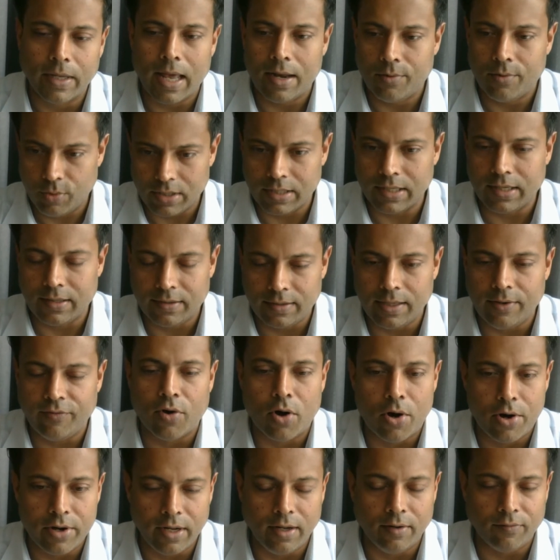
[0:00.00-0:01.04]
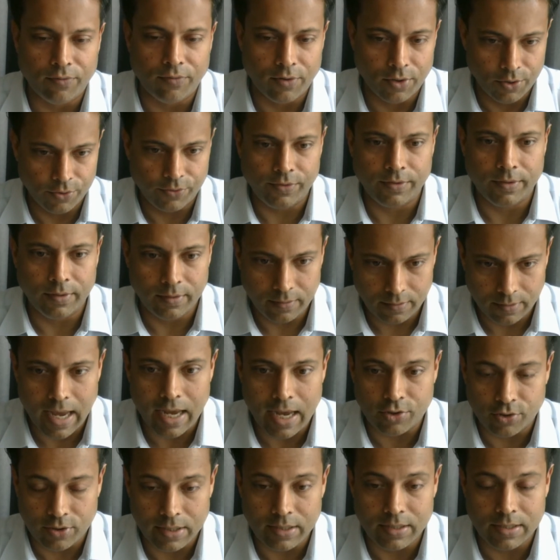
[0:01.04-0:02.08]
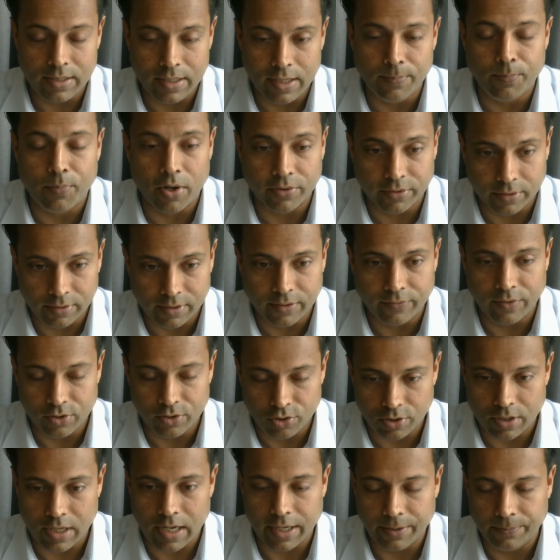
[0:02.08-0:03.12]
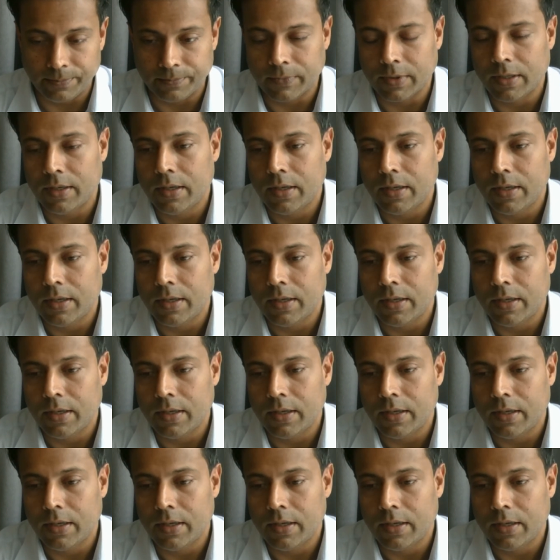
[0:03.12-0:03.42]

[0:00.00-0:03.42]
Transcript: And we did see foreign inflows actually turned positive in July.